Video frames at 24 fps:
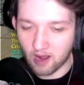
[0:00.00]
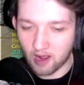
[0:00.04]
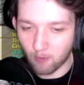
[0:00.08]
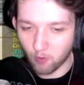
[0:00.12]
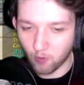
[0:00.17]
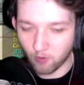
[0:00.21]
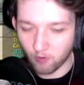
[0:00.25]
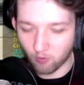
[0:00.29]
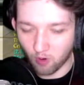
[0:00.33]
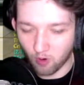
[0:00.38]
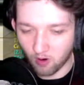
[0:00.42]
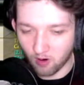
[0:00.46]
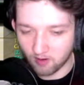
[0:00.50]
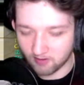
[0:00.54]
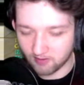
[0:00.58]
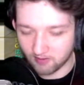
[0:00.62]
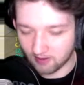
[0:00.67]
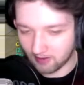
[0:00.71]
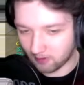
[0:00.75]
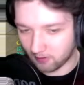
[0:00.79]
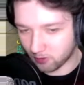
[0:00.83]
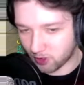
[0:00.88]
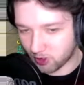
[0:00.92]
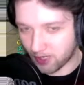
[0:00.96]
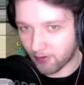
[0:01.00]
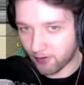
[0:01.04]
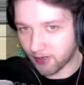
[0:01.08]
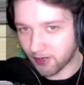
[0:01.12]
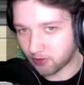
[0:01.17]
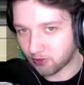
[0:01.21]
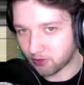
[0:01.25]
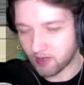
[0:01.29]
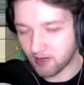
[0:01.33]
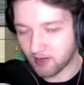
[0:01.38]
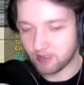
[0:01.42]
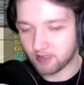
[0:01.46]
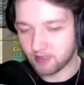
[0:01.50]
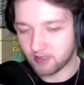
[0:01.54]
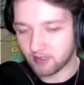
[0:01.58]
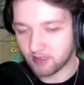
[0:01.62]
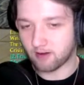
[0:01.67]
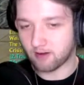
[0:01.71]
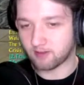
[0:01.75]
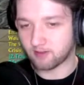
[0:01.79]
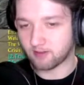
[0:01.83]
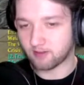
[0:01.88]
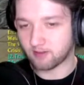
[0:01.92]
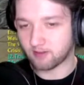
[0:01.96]
with rocks and a little cherry tree, and your
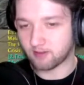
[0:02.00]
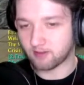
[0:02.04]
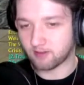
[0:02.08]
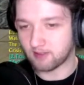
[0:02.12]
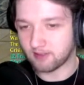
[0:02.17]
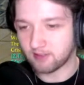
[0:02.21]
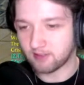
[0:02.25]
character sort of